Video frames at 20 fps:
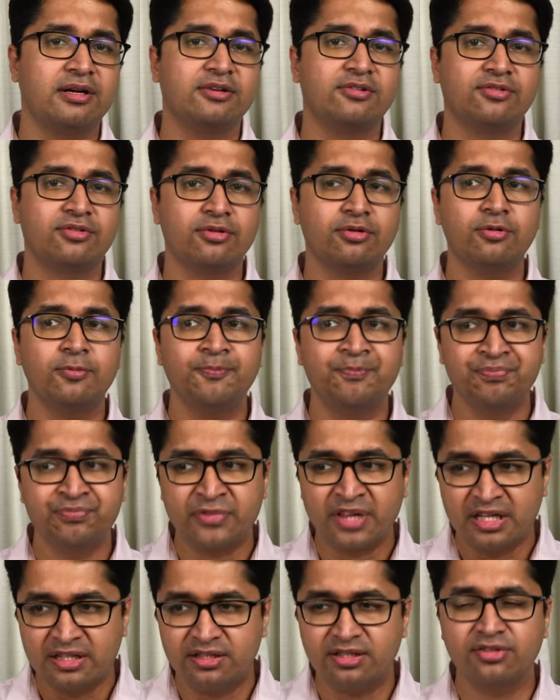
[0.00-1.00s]
So
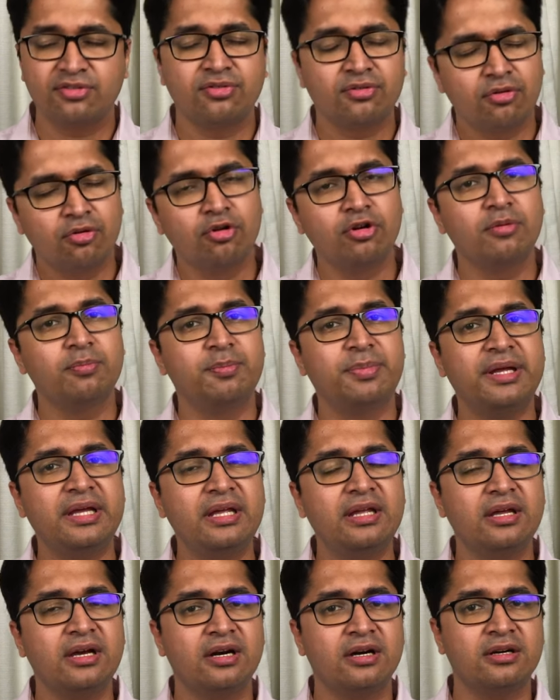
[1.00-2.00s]
this could
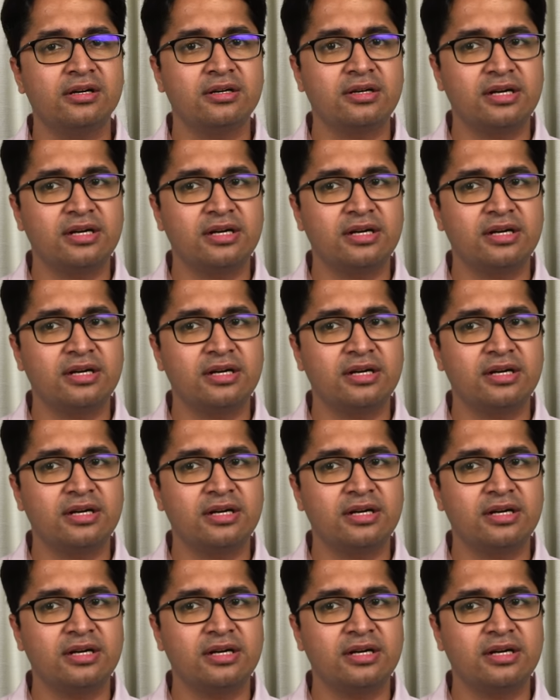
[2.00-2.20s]
be a